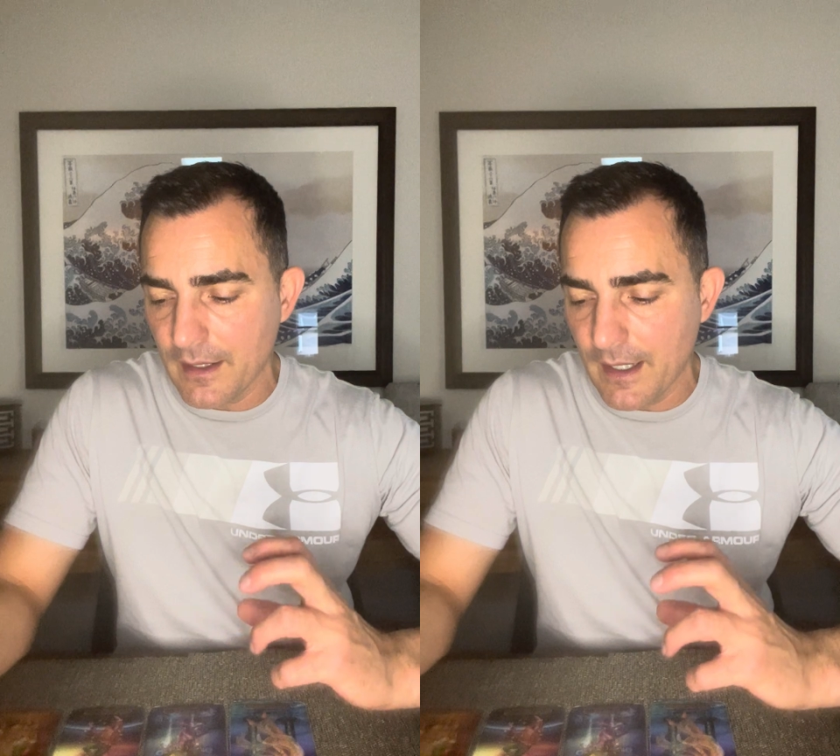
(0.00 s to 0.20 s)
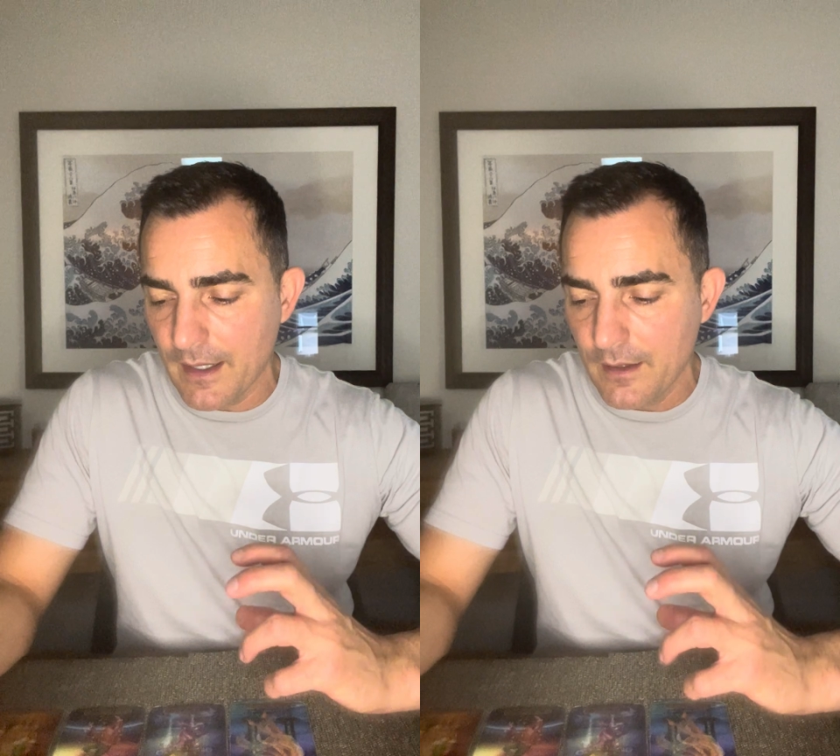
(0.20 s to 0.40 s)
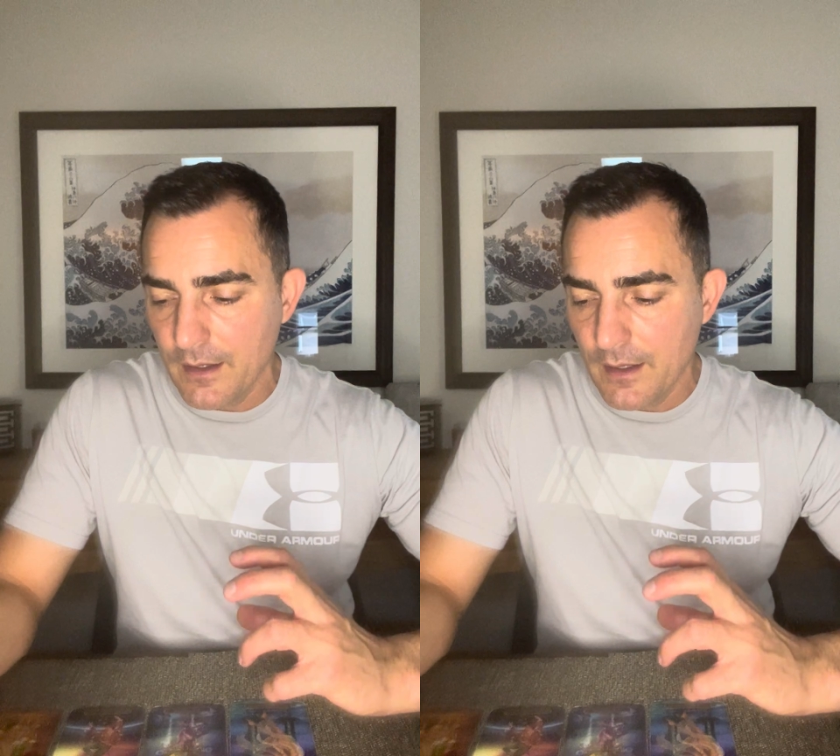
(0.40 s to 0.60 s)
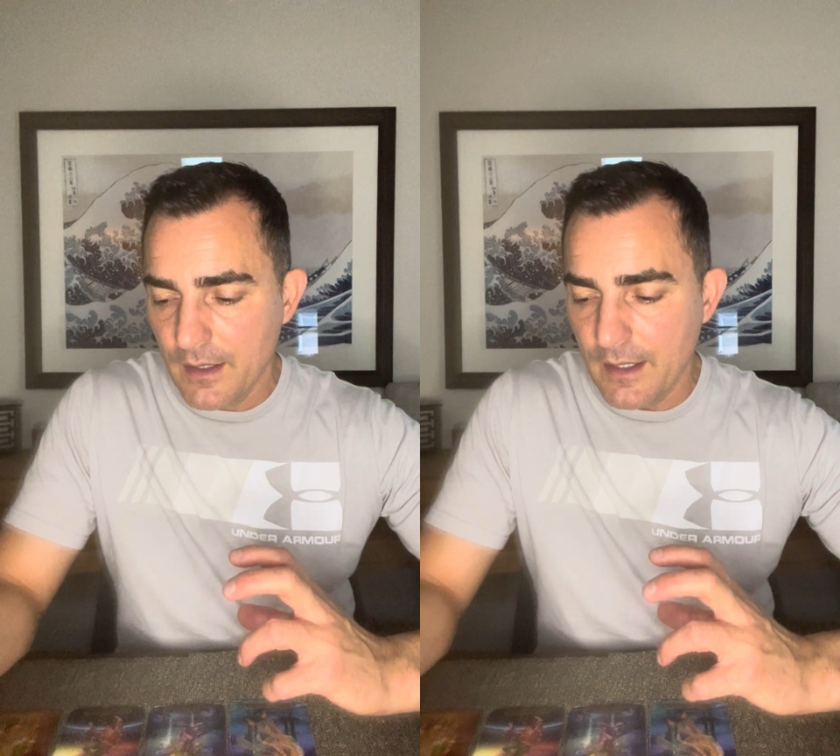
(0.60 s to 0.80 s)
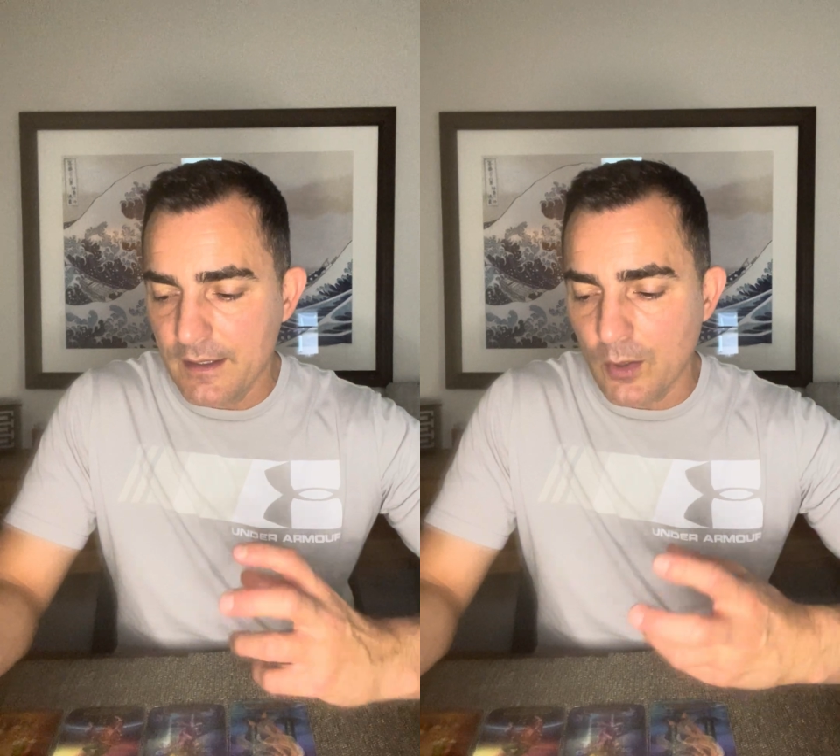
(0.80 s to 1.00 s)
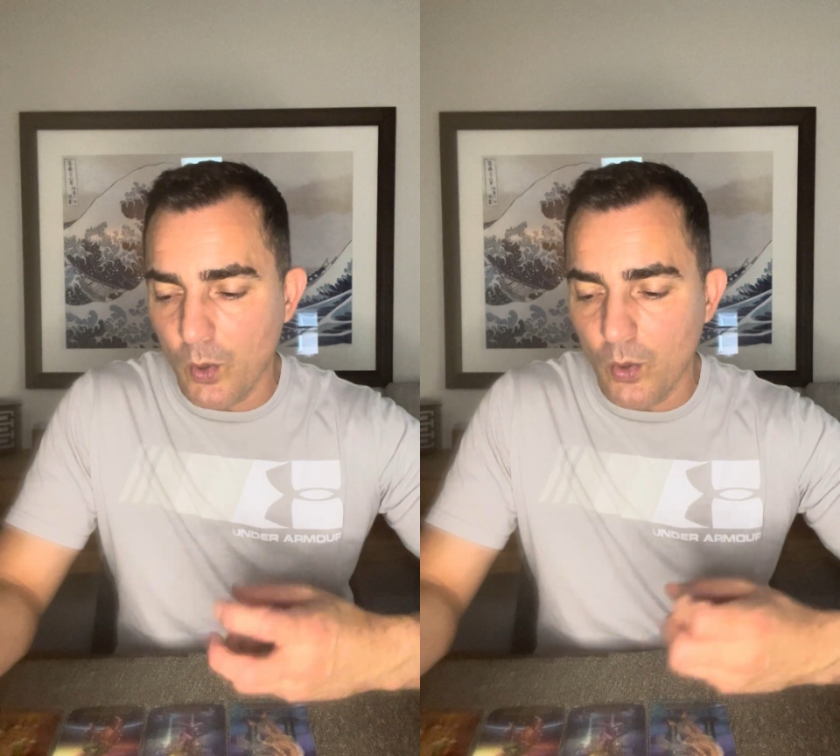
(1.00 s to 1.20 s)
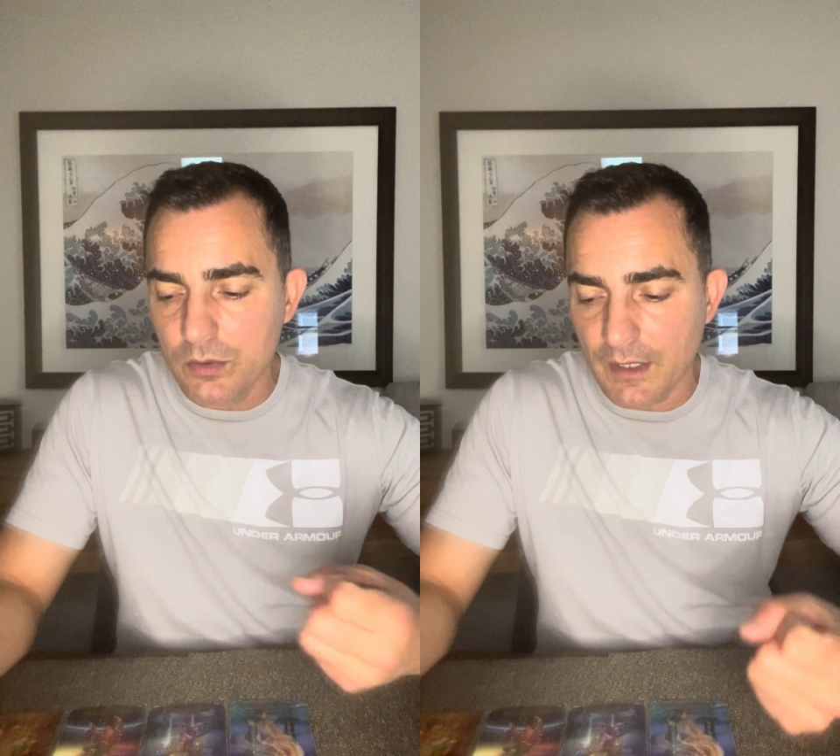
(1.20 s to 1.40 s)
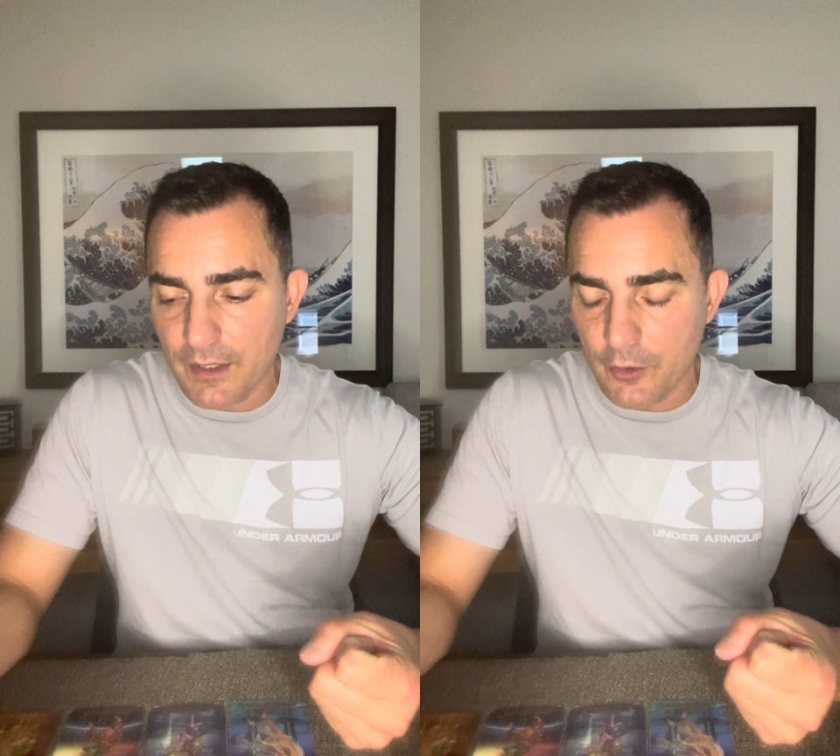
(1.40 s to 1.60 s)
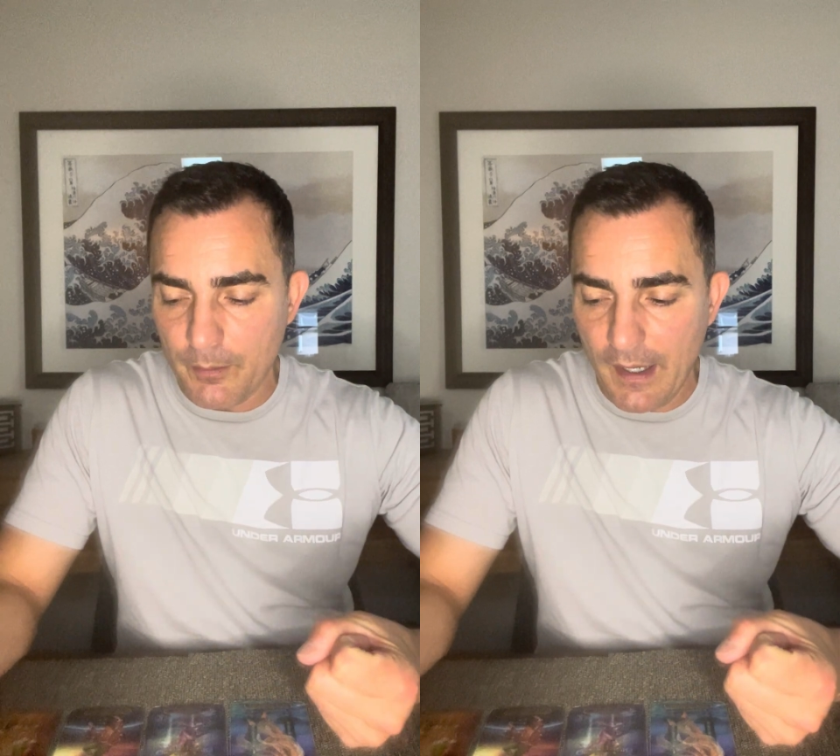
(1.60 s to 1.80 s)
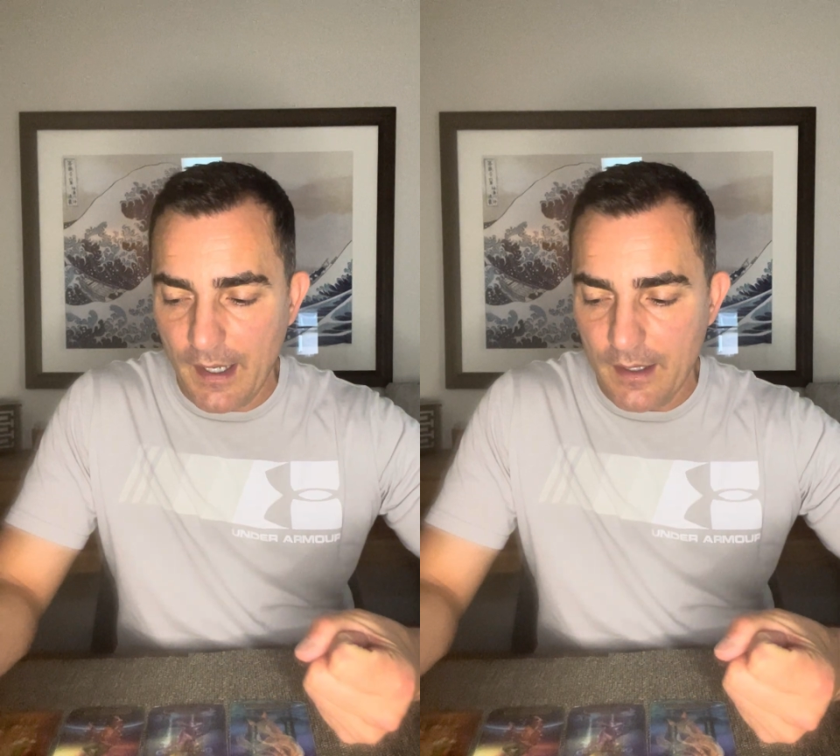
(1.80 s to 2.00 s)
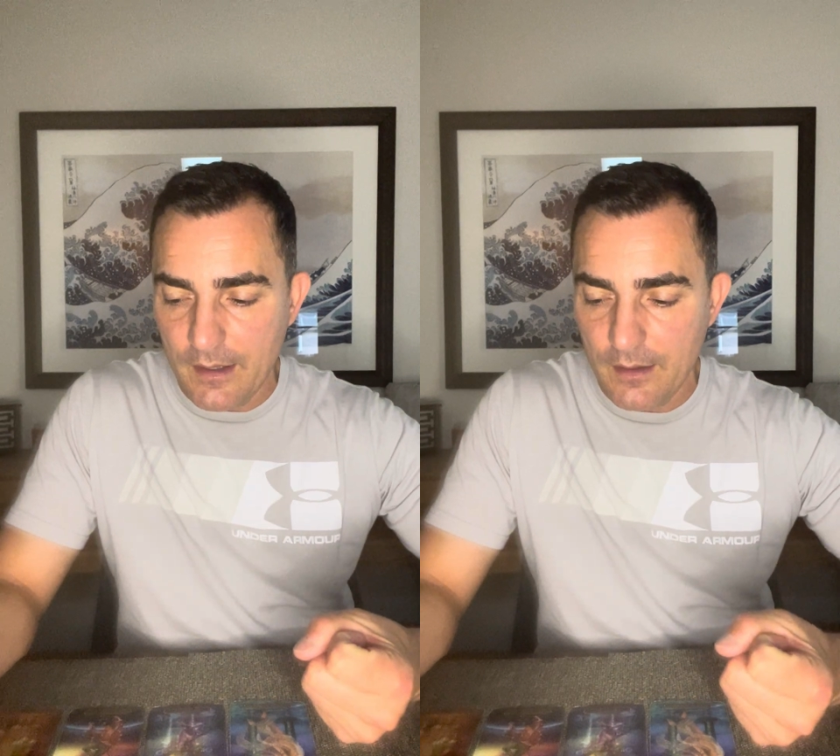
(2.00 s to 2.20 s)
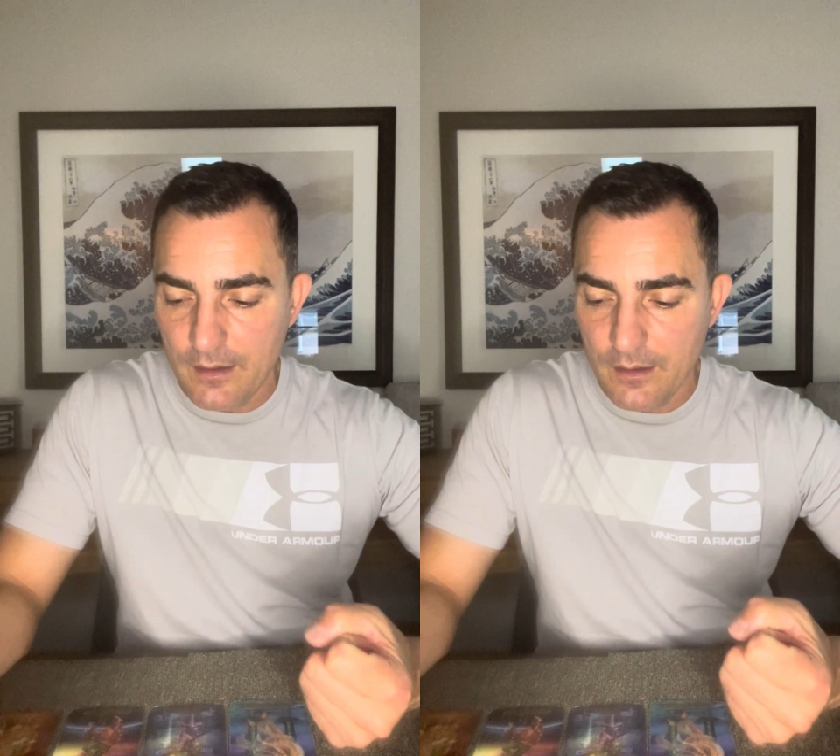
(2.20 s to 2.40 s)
that is holding you back